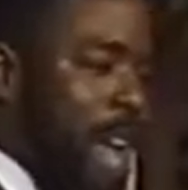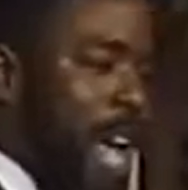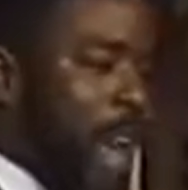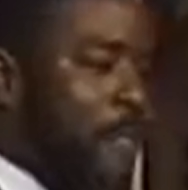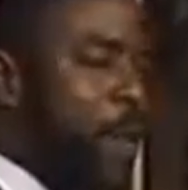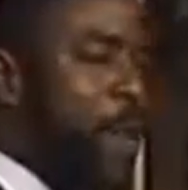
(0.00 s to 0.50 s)

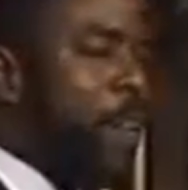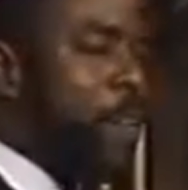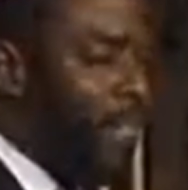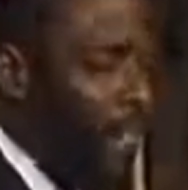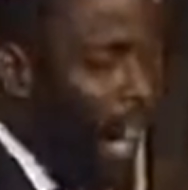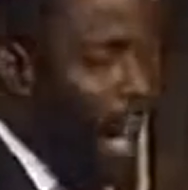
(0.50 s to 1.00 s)
If you
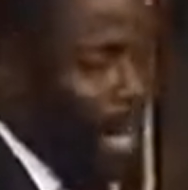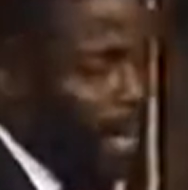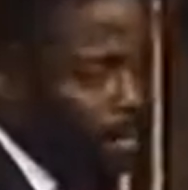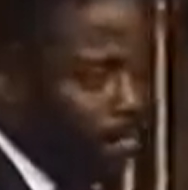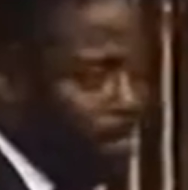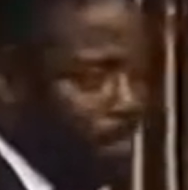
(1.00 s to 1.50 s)
decide
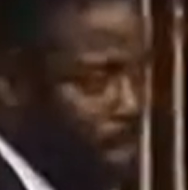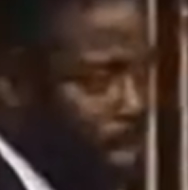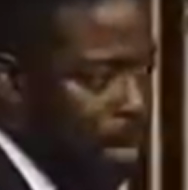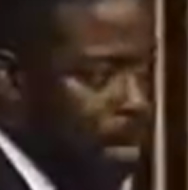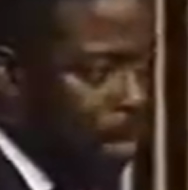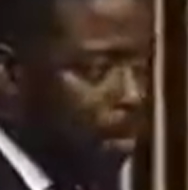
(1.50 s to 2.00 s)

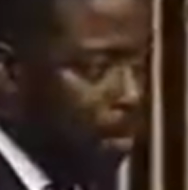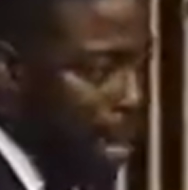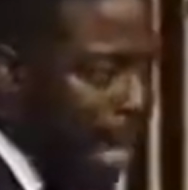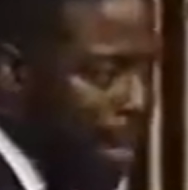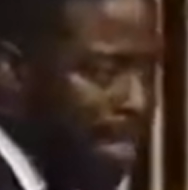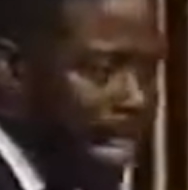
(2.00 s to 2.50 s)
to
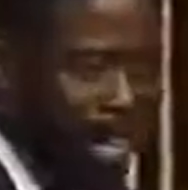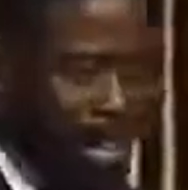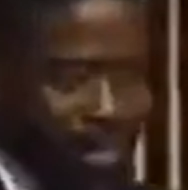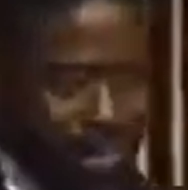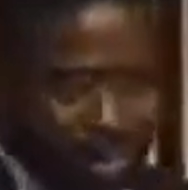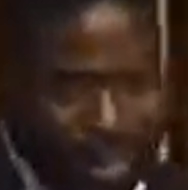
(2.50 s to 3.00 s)
maintain
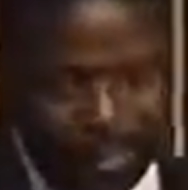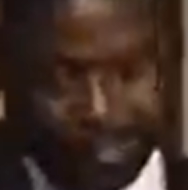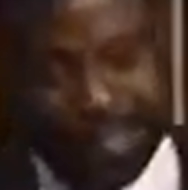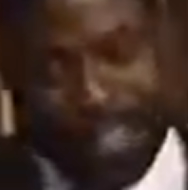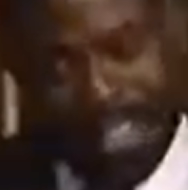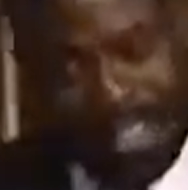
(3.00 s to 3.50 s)
a sense
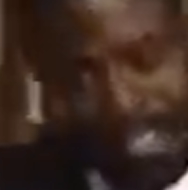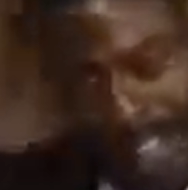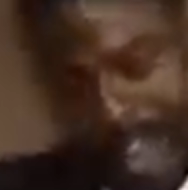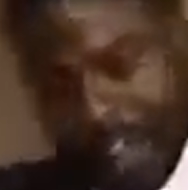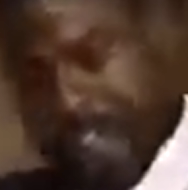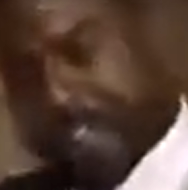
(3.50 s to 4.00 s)
of
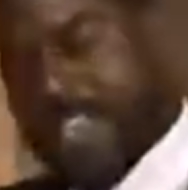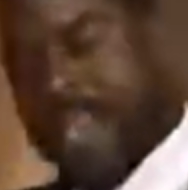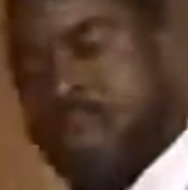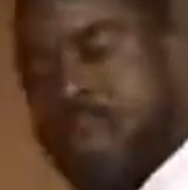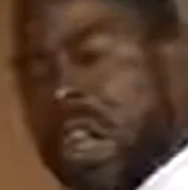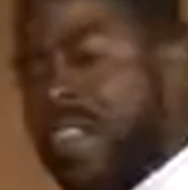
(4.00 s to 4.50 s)
integrity
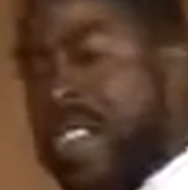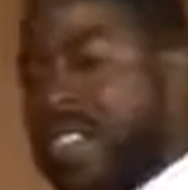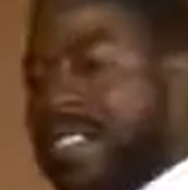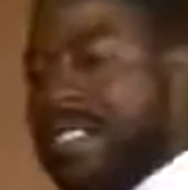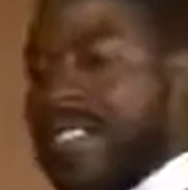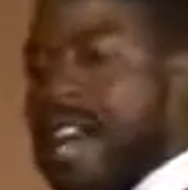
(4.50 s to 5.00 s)
with
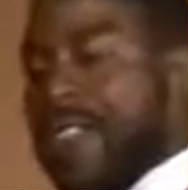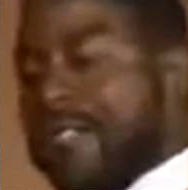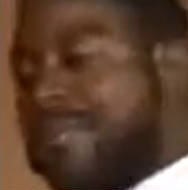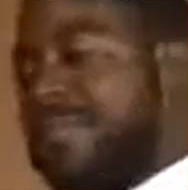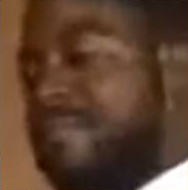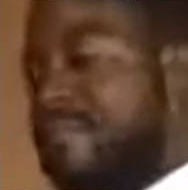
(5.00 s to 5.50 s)

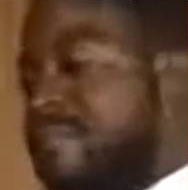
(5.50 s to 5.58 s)
yourself,